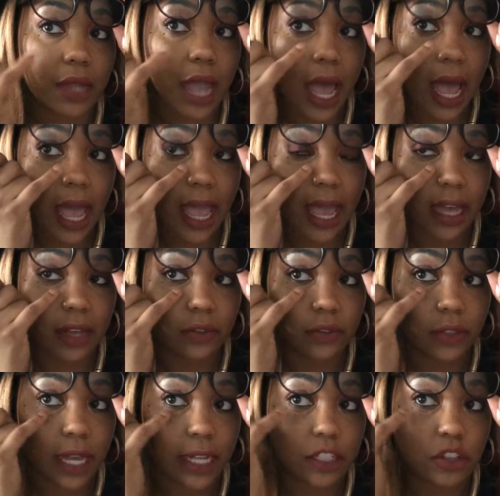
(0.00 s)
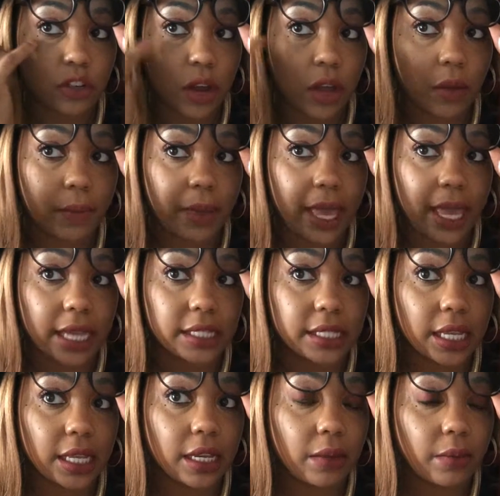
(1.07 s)
I have like strong bags
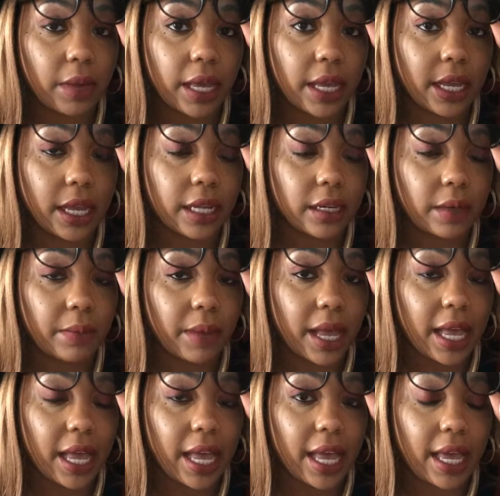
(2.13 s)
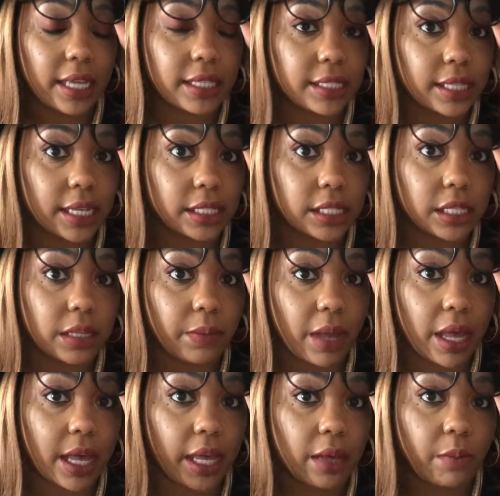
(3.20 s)
anyway under my eyes, thanks to
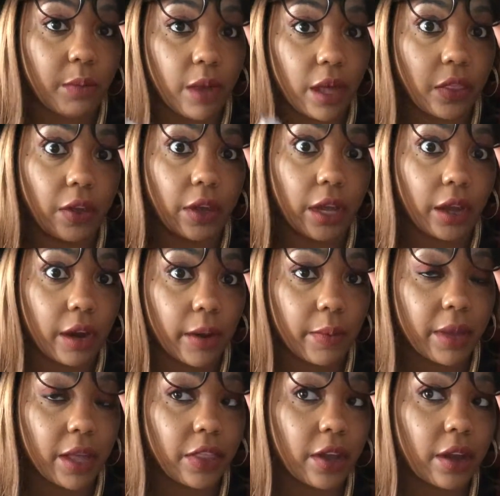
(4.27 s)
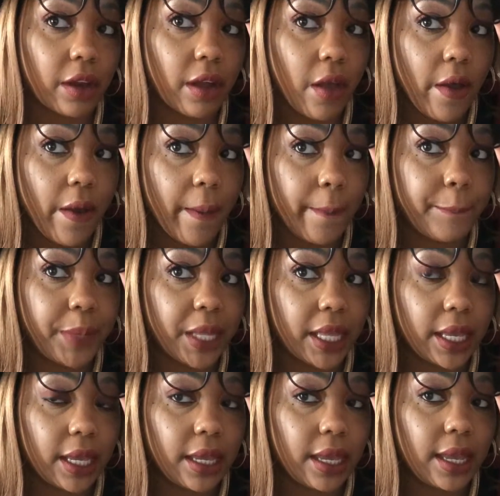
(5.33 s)
my mother and grandmother,
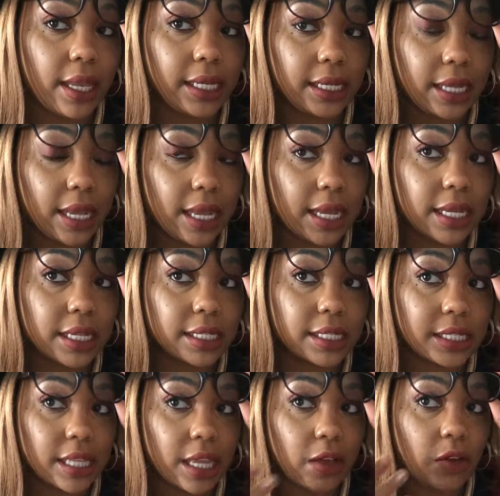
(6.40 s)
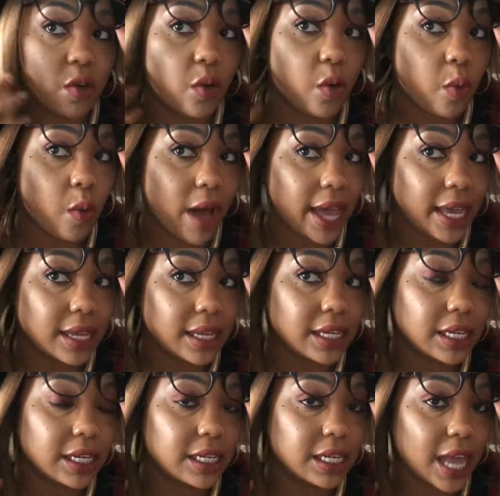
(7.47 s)
but it did conceal quite
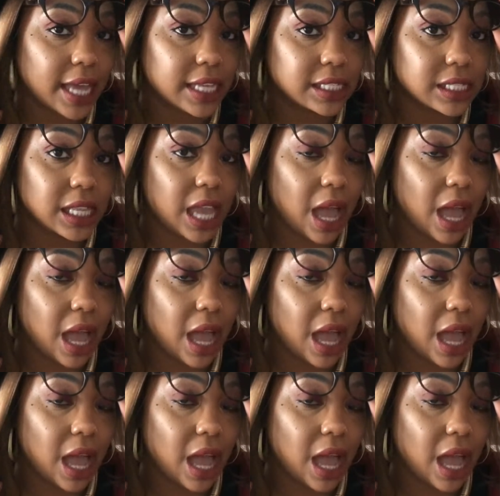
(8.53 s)
nicely.